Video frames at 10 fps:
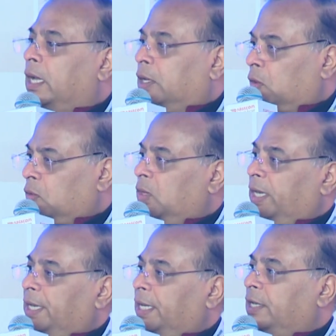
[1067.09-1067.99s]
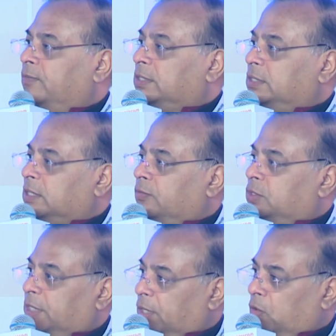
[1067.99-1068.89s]
Not only Indian investors, I
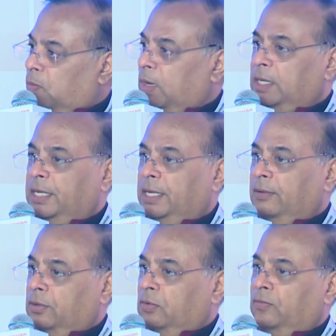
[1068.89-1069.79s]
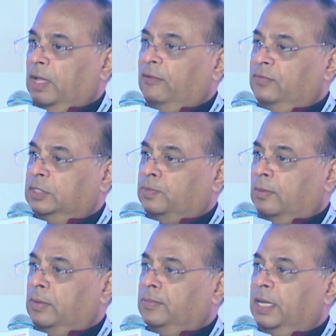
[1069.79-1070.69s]
would say globally, we have this
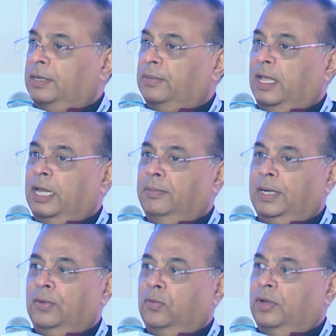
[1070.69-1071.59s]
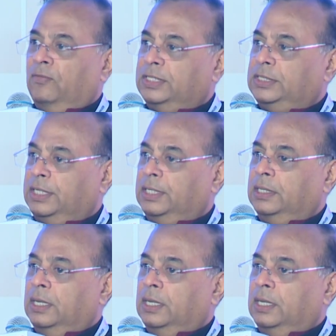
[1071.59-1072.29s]
problem that anybody who invests in